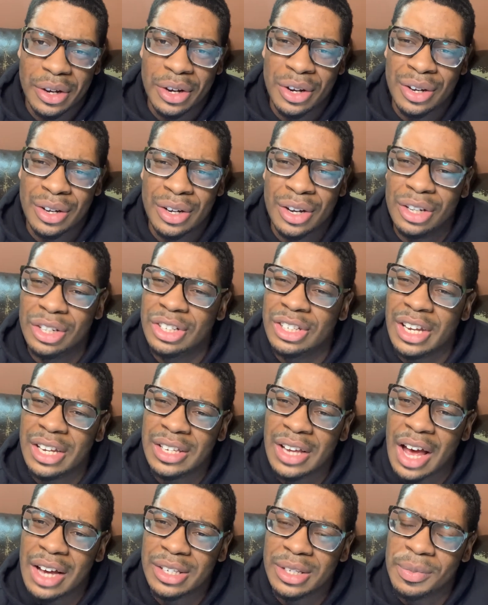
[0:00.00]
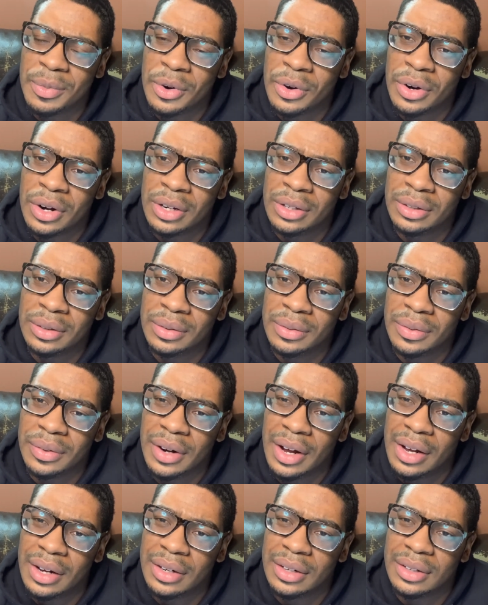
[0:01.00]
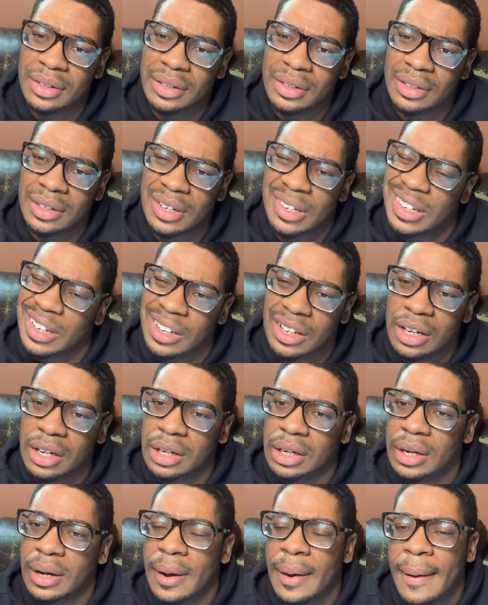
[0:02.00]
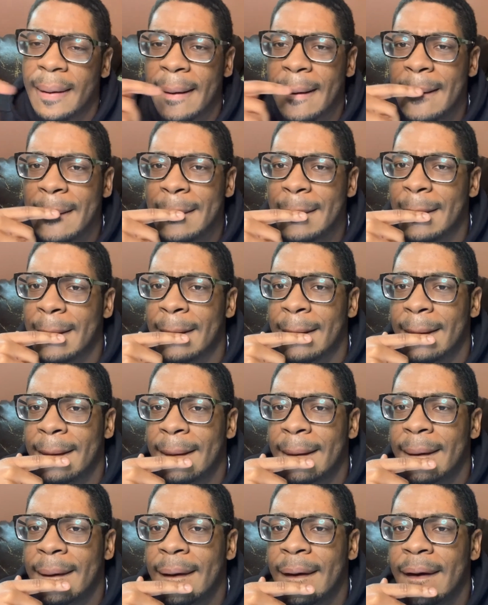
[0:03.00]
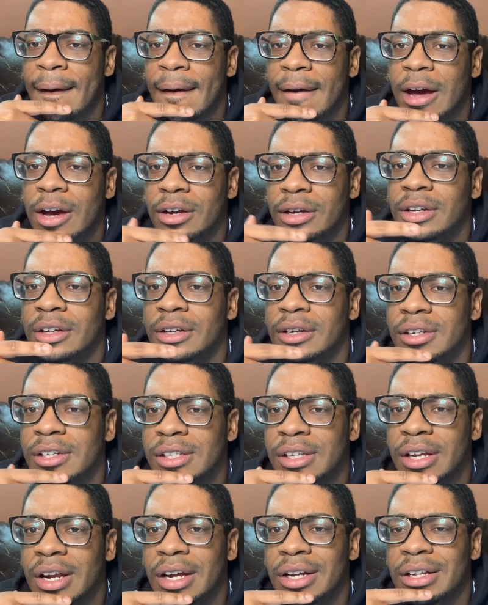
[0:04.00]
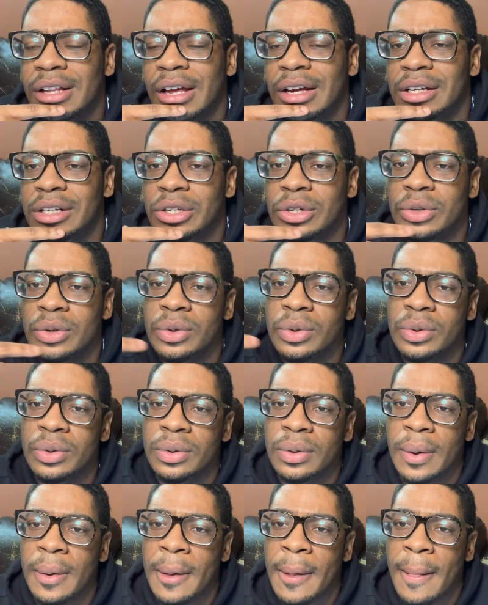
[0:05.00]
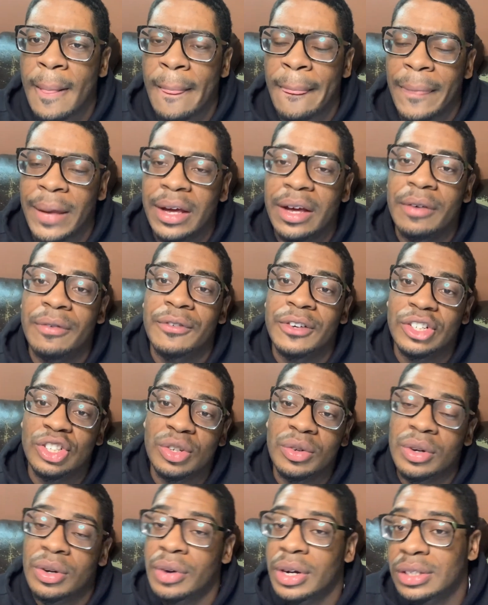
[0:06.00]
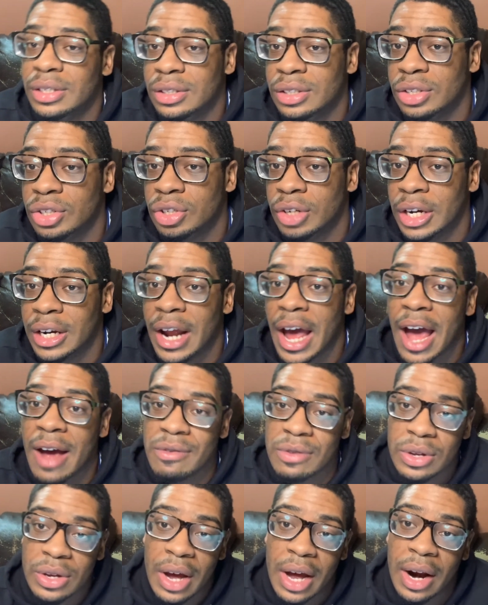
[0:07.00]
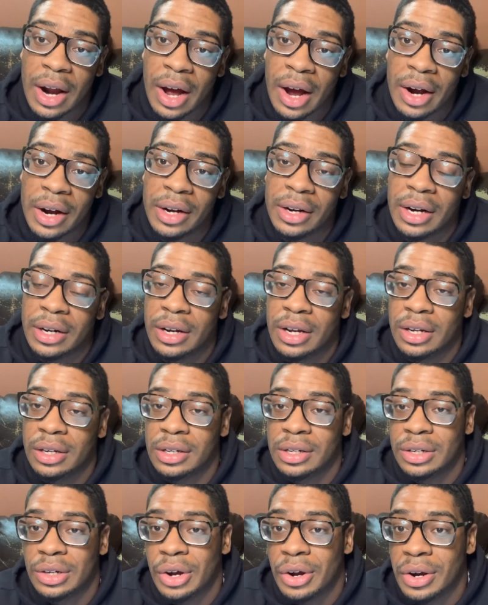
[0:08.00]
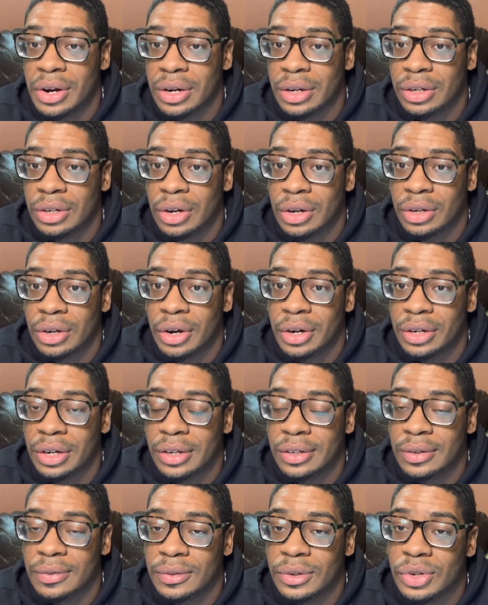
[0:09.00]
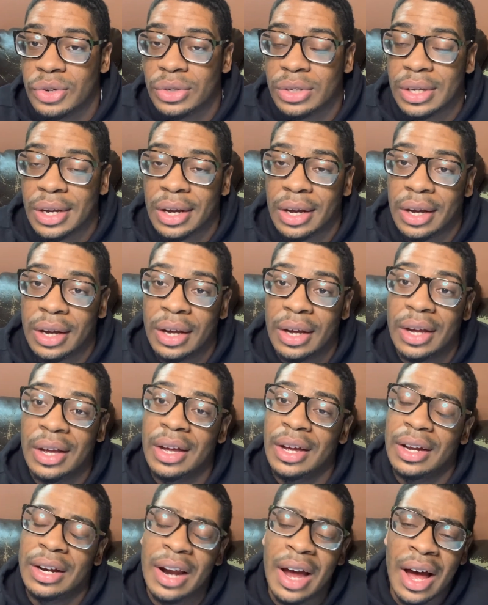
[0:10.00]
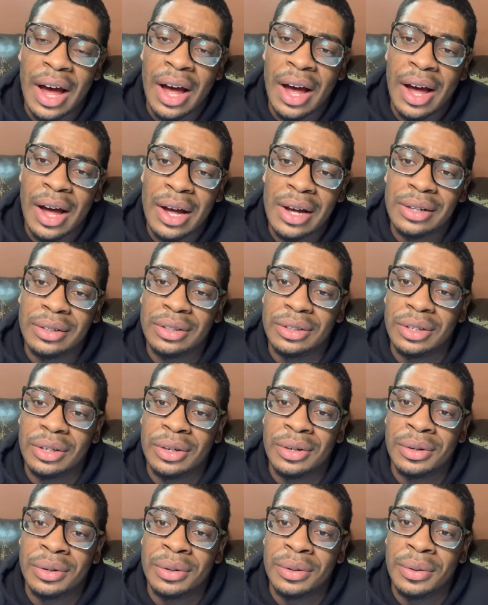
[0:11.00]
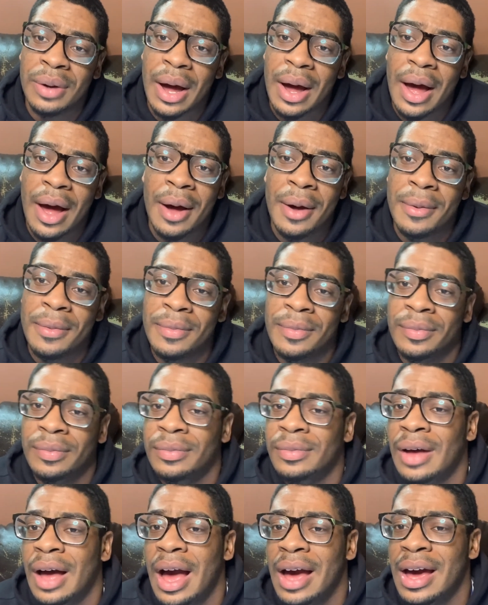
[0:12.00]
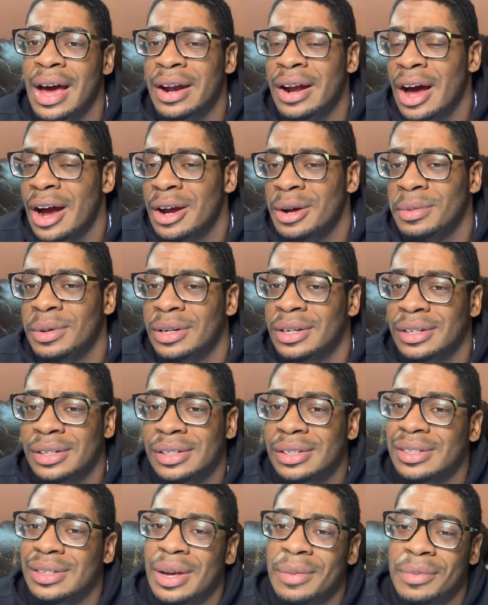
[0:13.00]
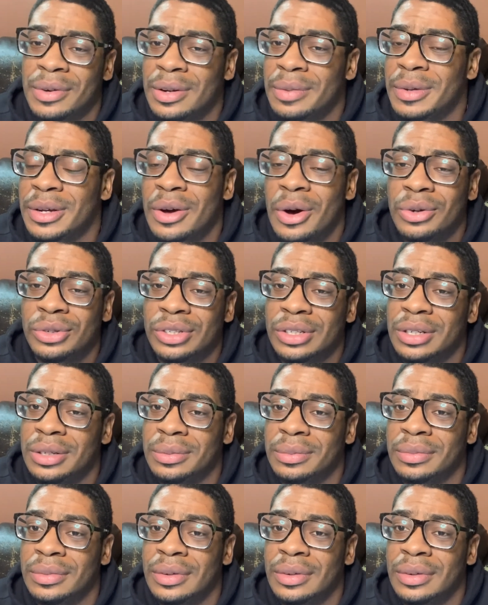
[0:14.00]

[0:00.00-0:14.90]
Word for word: Could you say it's an oxymoron for that? Uh, I don't know. Could, could could you say that? Like you, he officially requested a trade after you got hired, and then during during your interview you say, "Nah, you know, I'm I got hired because I'm going to be coaching him.